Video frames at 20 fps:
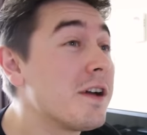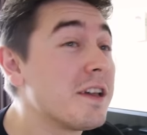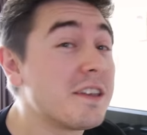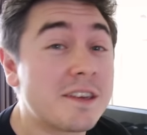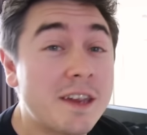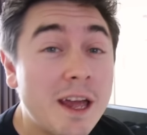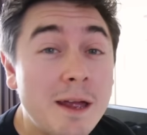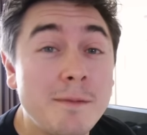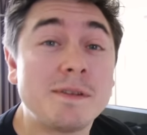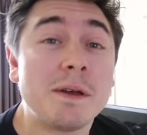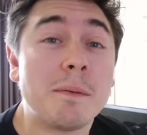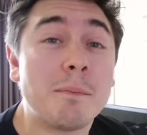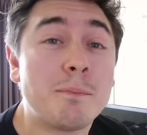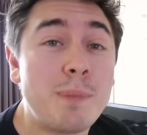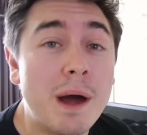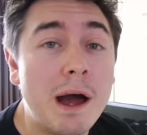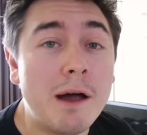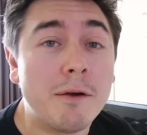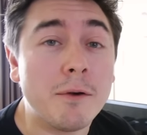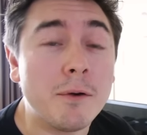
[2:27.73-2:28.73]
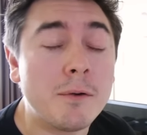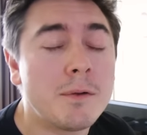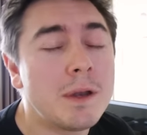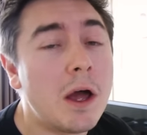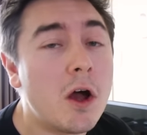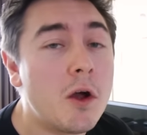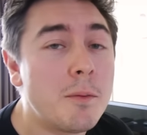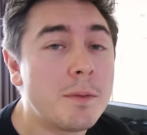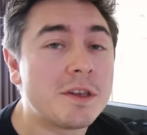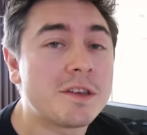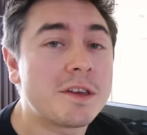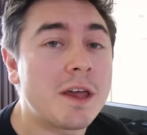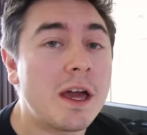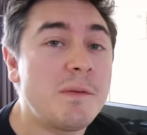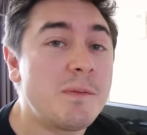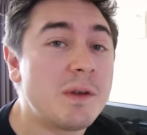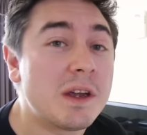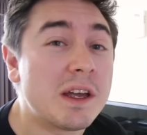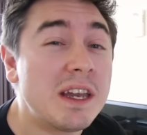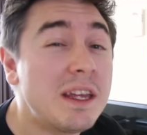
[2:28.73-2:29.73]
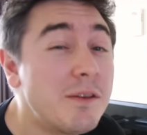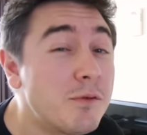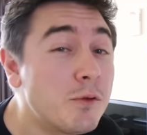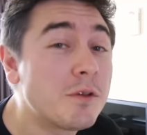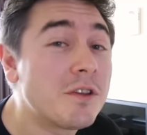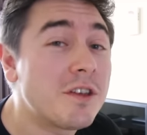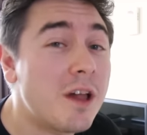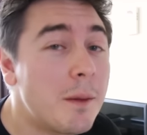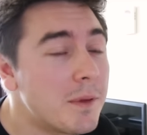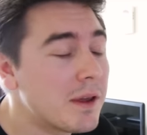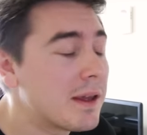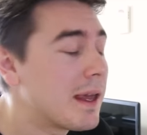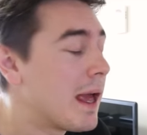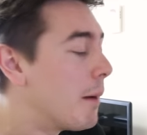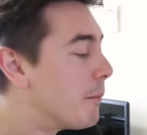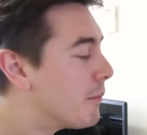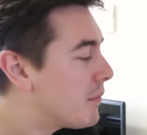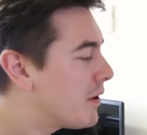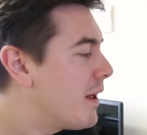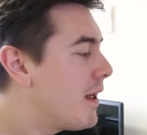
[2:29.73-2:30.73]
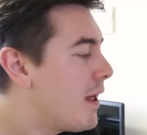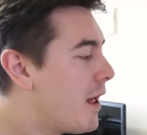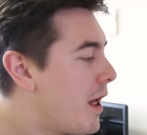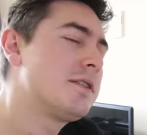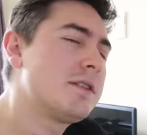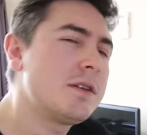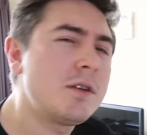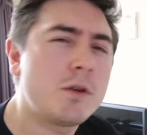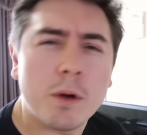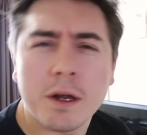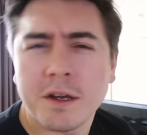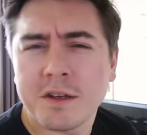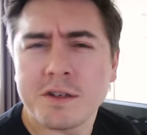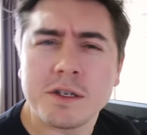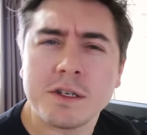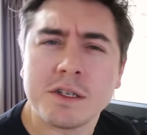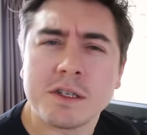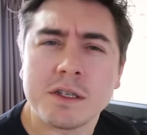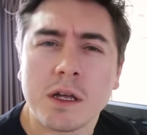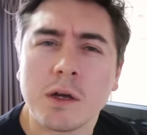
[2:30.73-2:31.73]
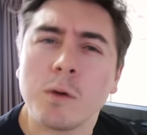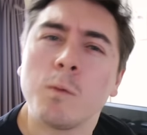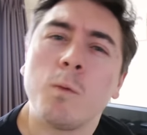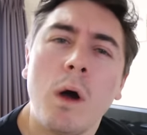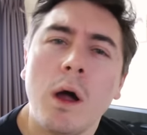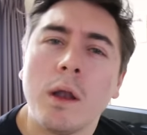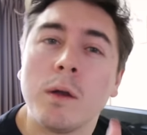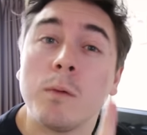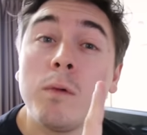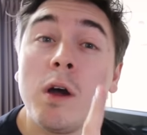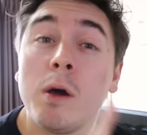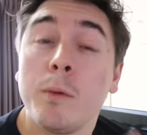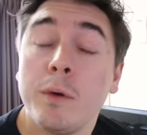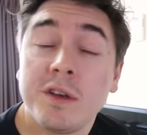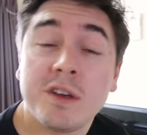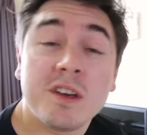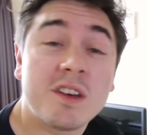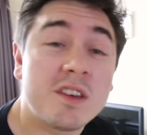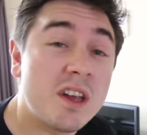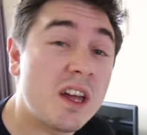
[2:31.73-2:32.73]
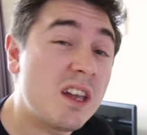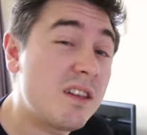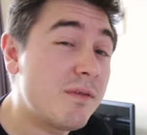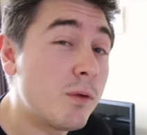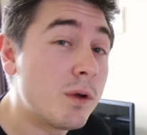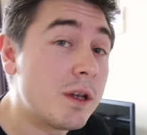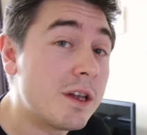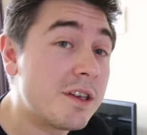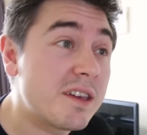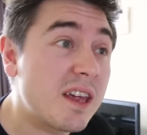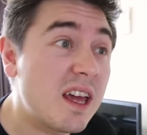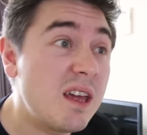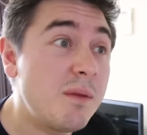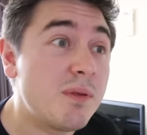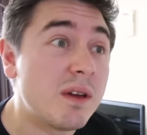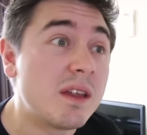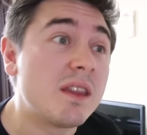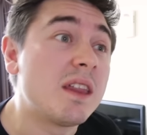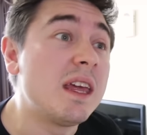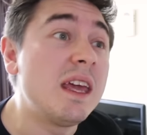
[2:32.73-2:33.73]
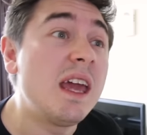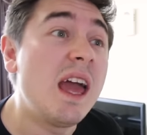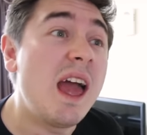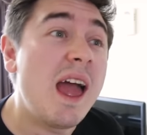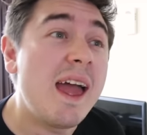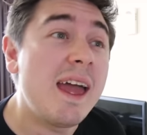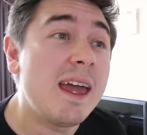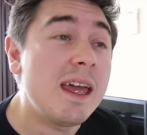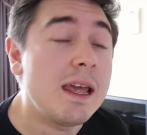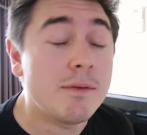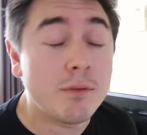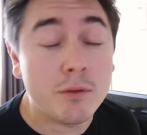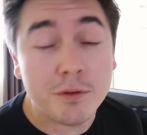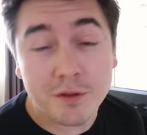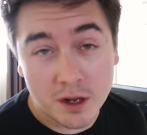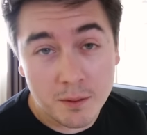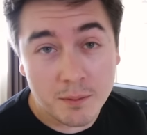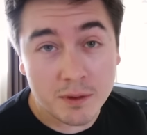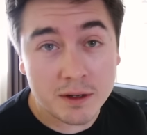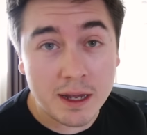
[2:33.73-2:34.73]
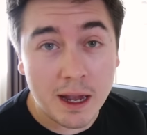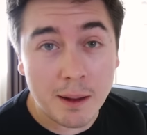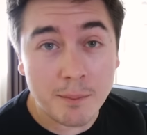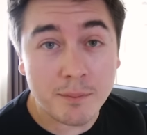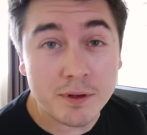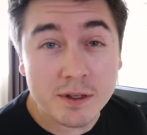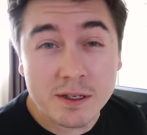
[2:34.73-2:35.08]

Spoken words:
I escaped a barrel, now I'm escaping an evil summer camp. Two questions though. One, were we successful in escaping the evil summer camp?